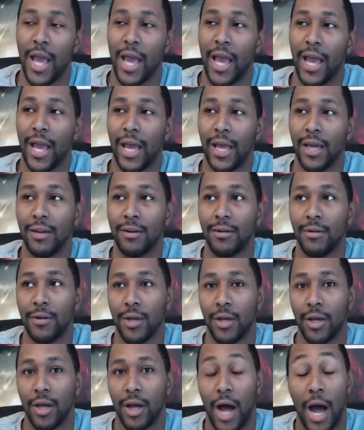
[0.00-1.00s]
and
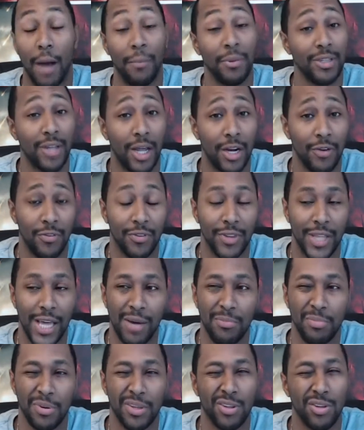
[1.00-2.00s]
I'm excited for
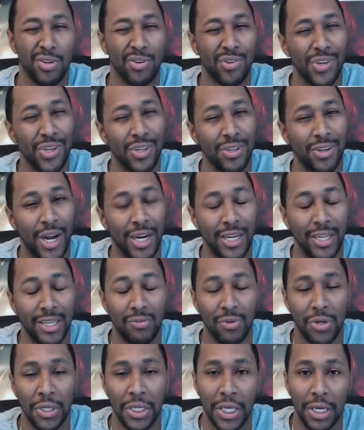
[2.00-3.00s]
that, but the trailer I didn't
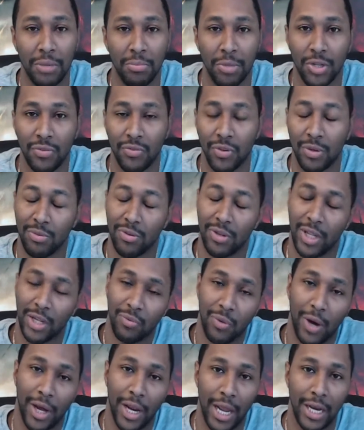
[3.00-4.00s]
really get much from, so that's
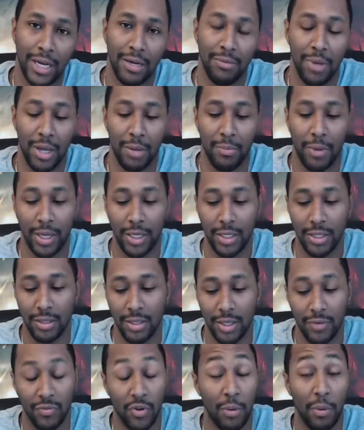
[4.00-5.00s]
why that didn't make my list,
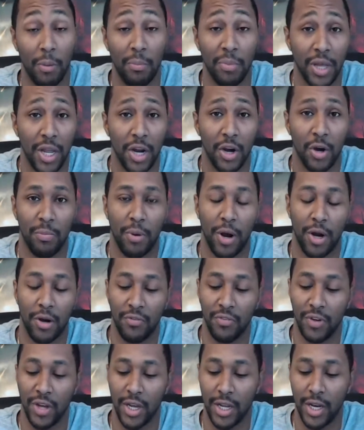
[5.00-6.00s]
even though I'm a big Harry Potter
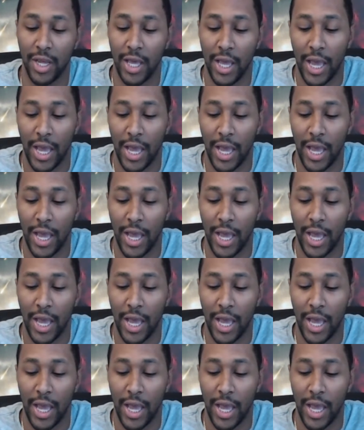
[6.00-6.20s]
fan.